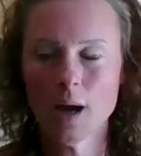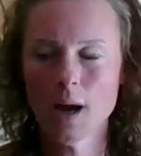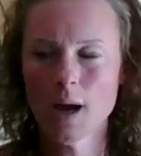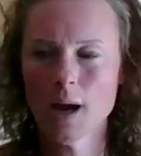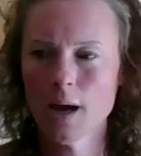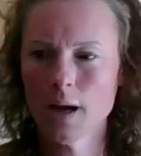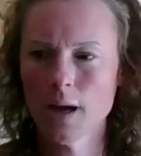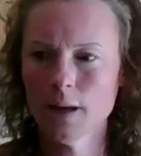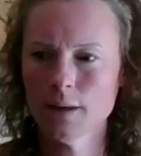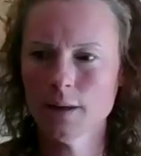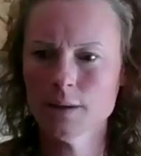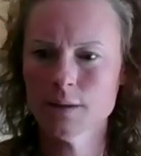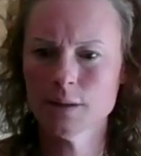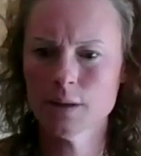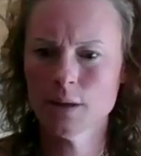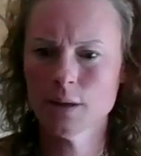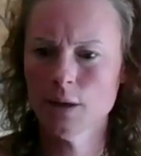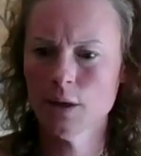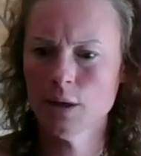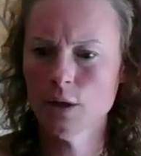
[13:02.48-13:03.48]
And,
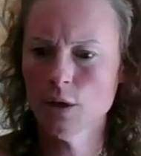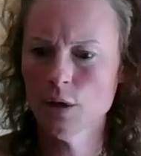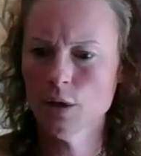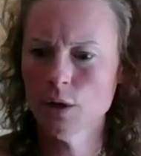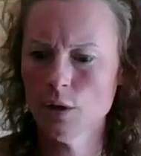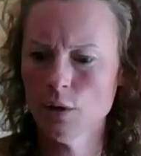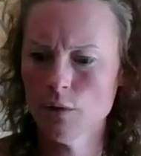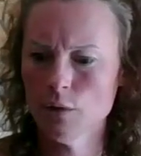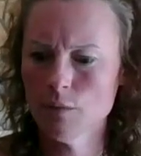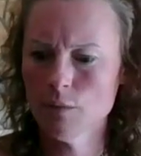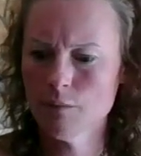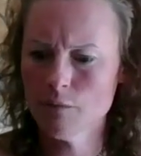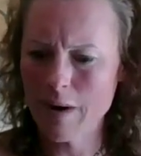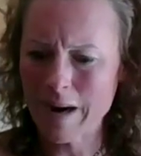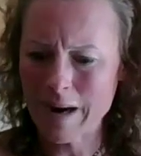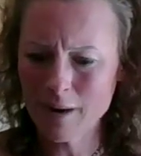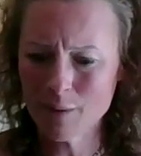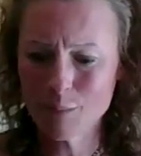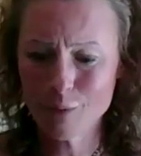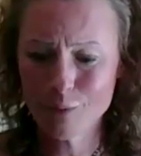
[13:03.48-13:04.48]

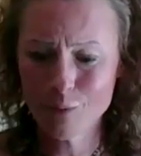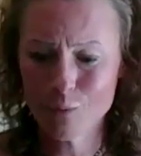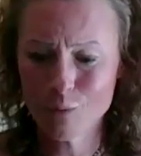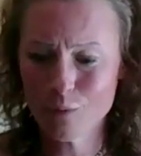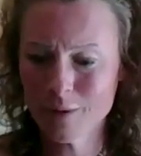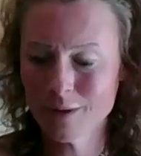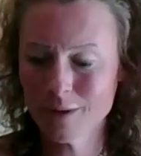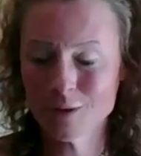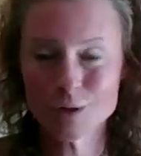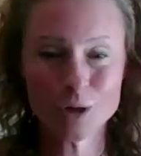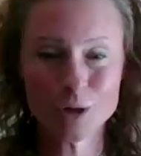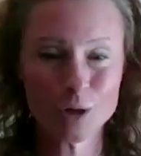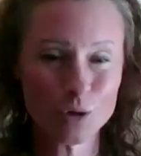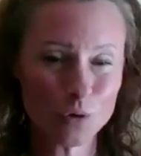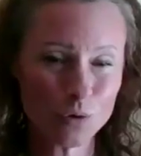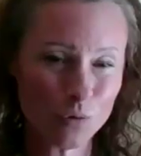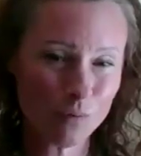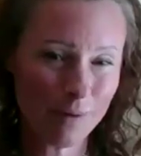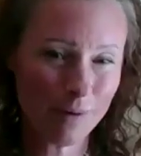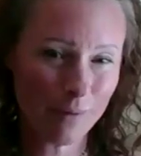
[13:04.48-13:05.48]
back before the
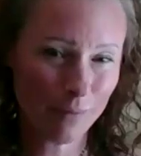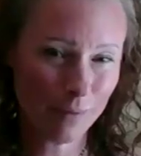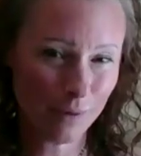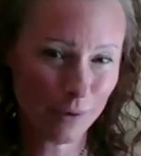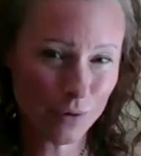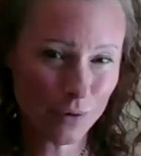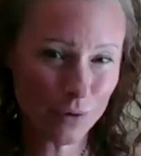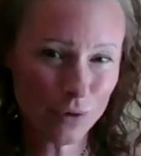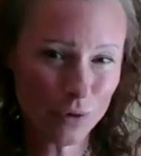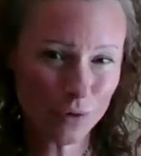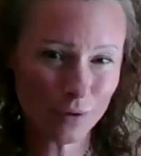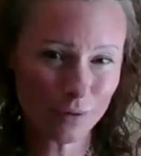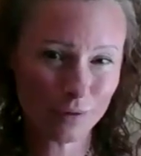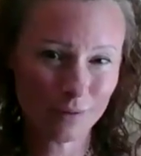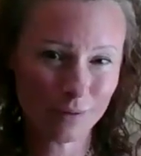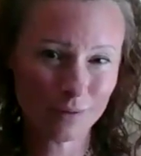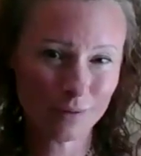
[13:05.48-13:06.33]
Industrial Revolution,